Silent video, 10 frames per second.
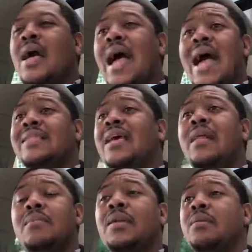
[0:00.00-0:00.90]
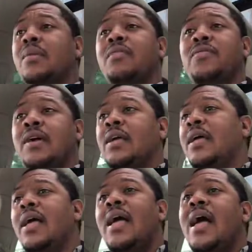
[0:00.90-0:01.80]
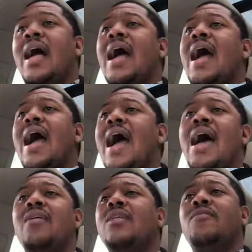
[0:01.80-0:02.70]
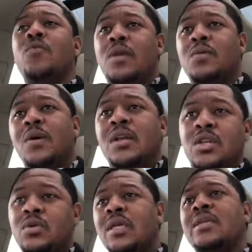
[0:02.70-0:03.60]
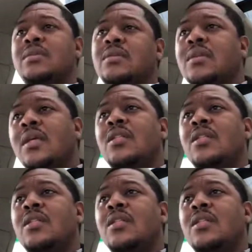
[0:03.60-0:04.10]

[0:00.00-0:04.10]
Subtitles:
I tell him, look, motherfucker, I don't even really want to do this.